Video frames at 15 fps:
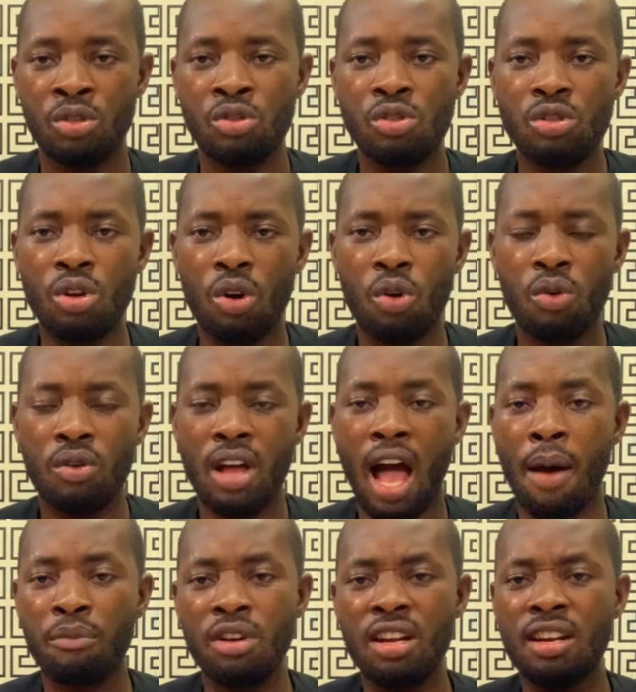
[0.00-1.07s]
So
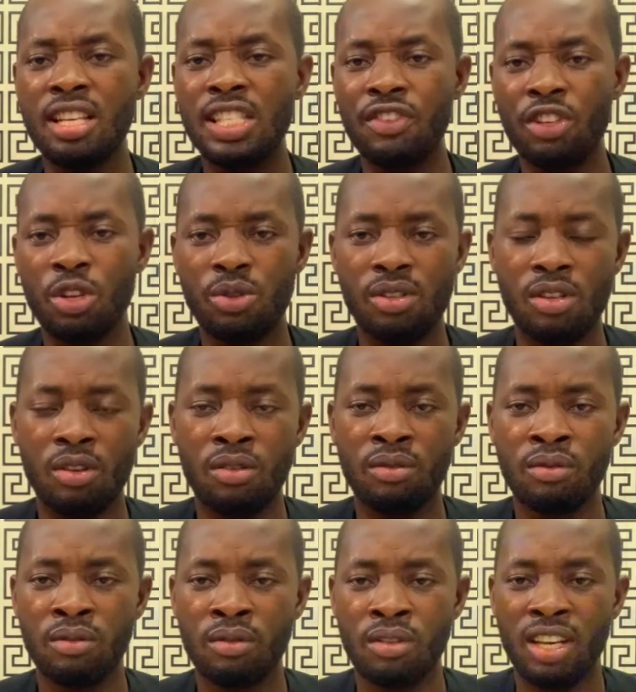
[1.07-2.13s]
I'm doing this video
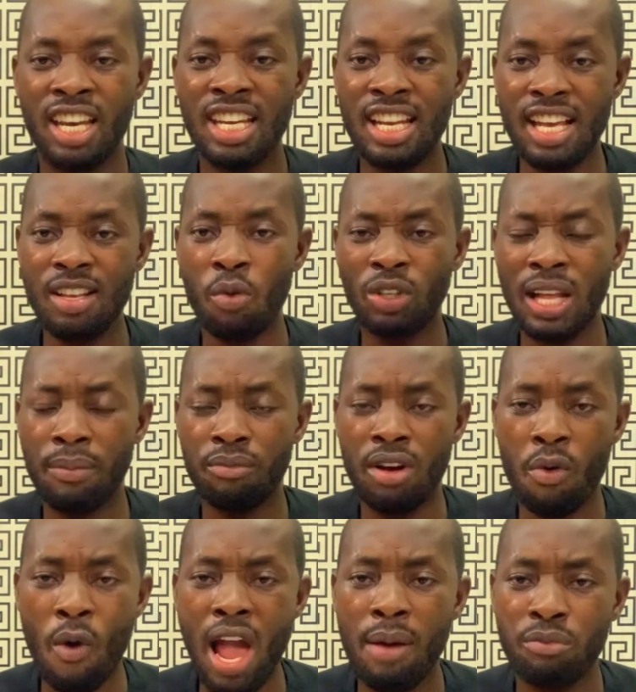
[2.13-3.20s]

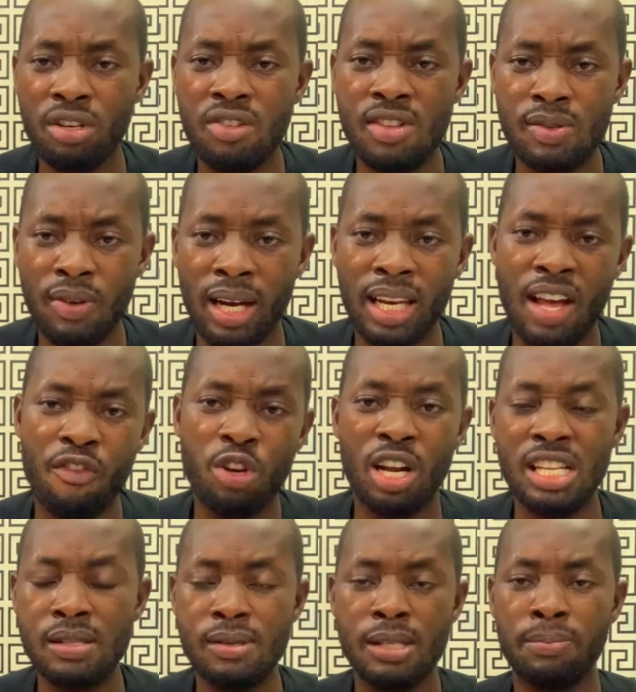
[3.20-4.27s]
why I'm doing this particular video,
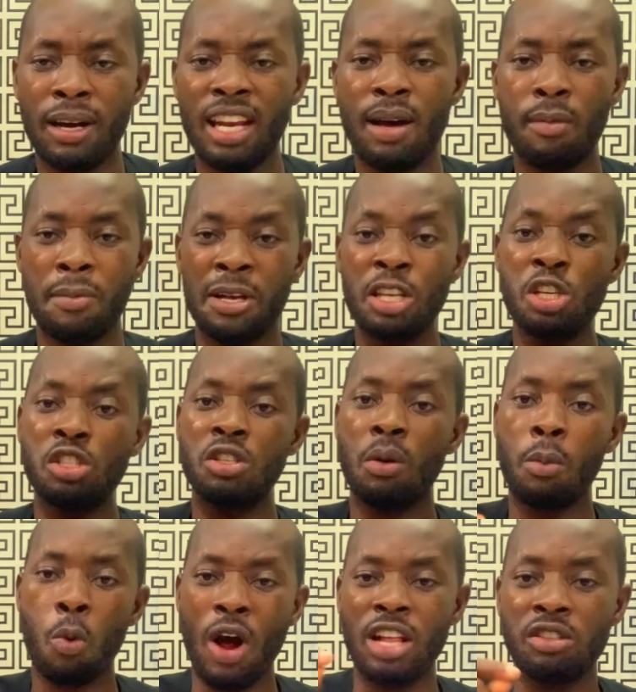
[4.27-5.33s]
this particular point, is
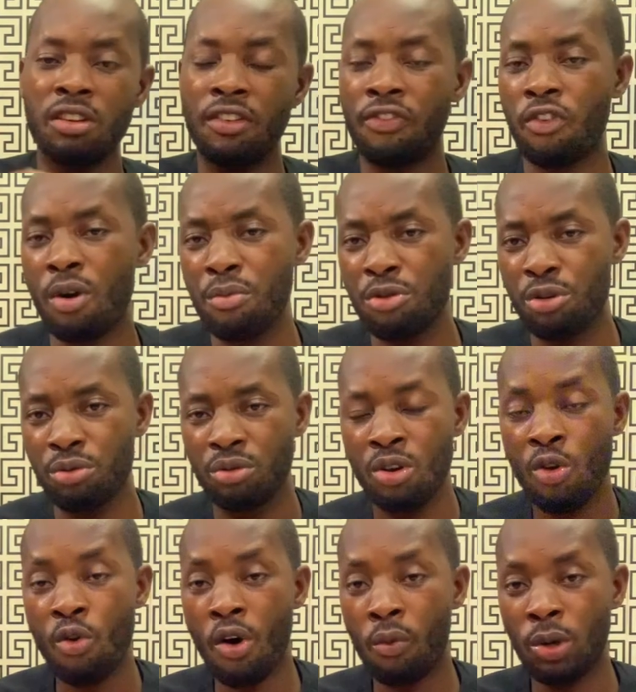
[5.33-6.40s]
number one, to inform you
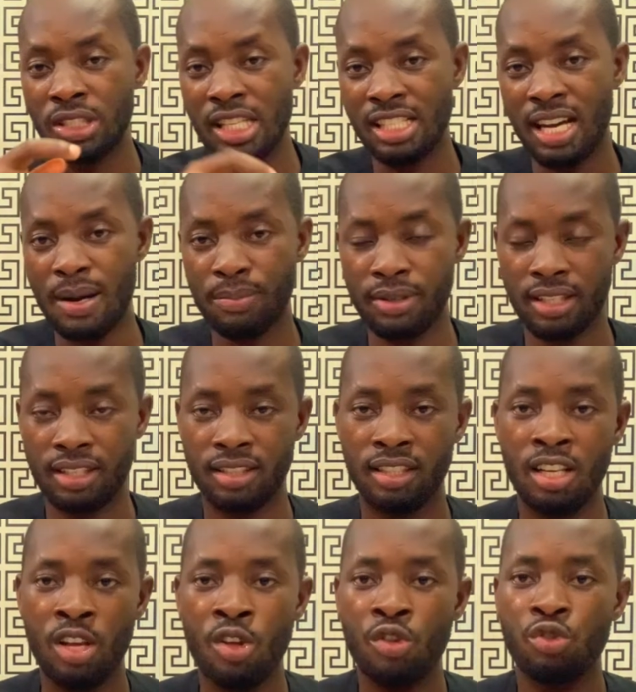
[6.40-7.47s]
of what is happening.
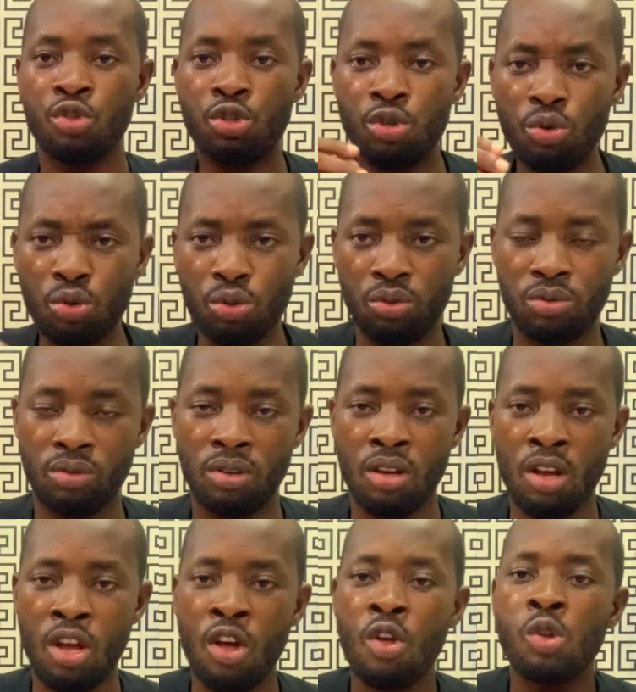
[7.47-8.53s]
Two,
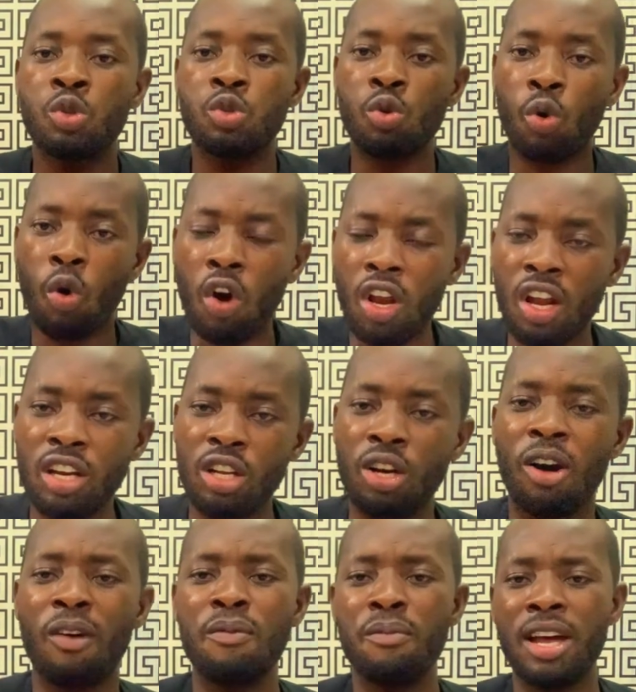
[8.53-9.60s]
to call on the
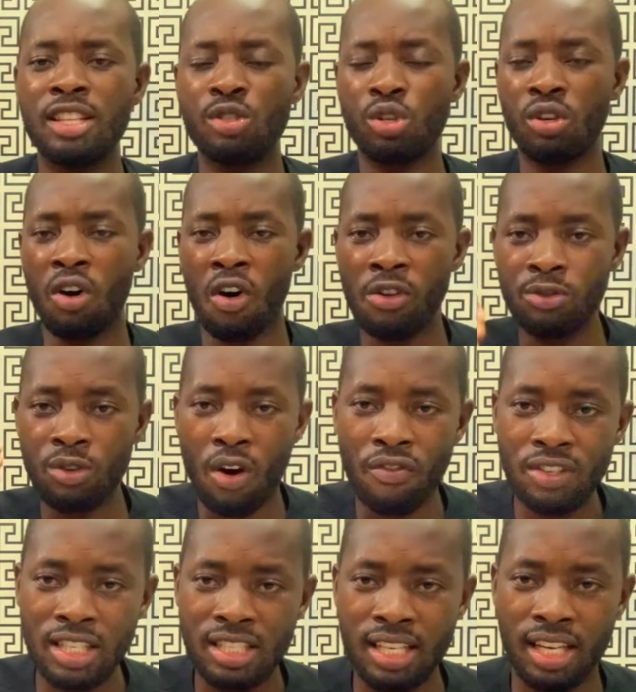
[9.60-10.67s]
government
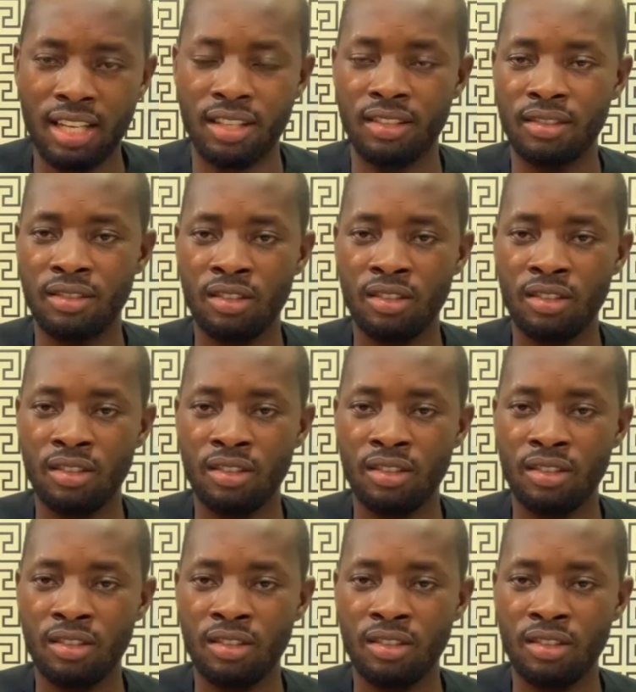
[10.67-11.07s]
of the day